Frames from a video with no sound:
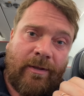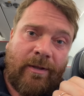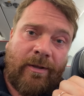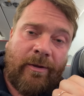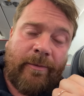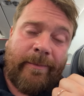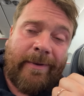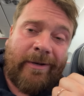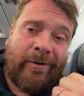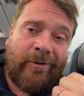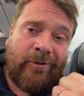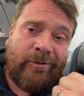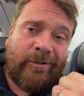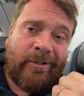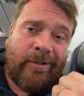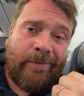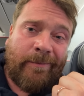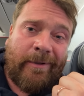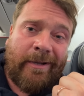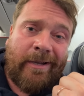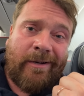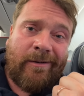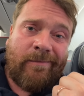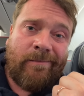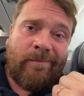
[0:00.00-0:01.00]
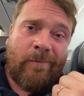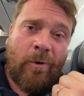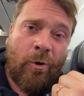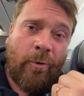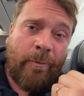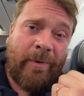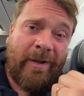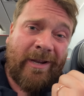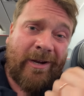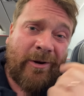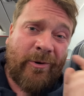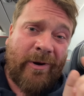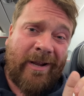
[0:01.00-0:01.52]
Made it onto the plane,
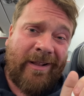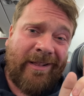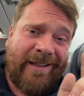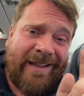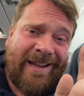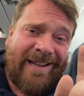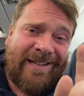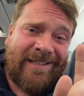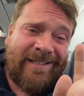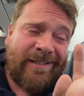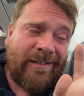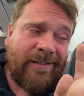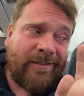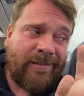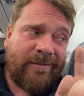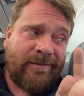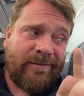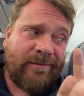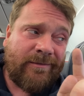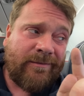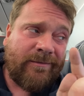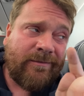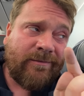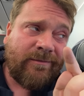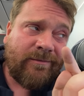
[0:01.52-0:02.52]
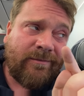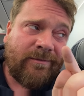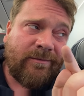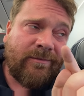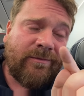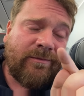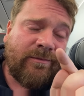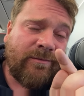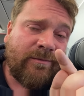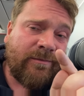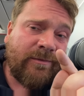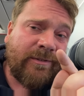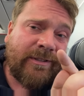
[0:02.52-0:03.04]
albeit quite late.
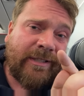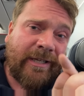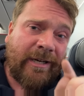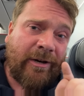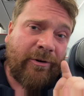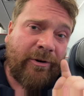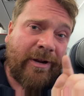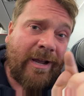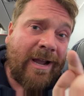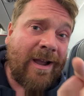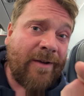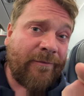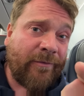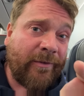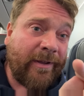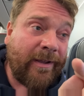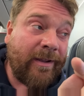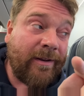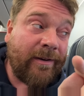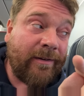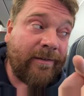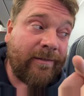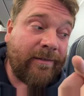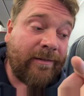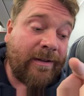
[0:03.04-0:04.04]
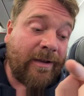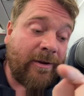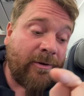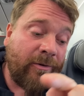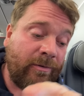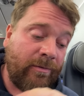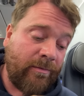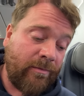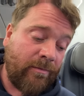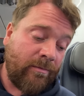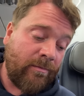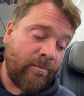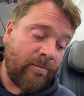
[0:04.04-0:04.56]
It's an hour and a half late now.
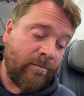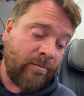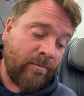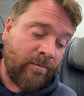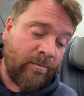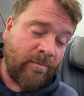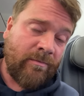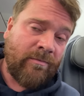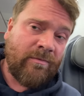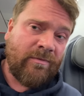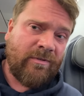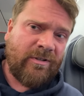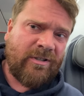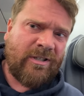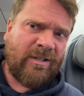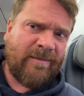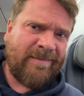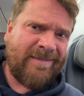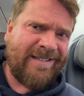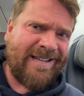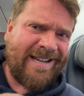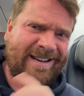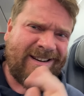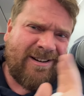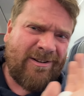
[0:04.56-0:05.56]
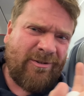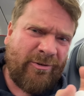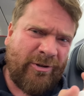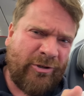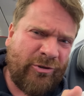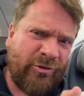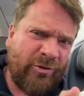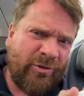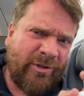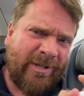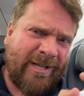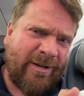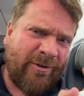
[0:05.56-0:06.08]
Some technical
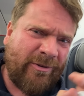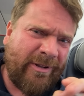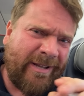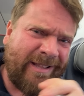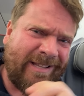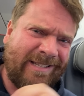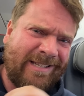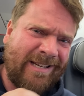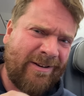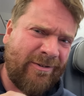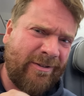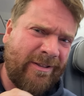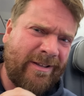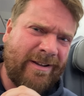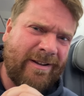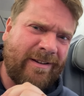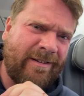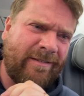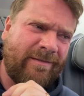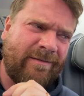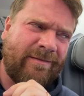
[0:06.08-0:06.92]
issues, I don't like the sound of that.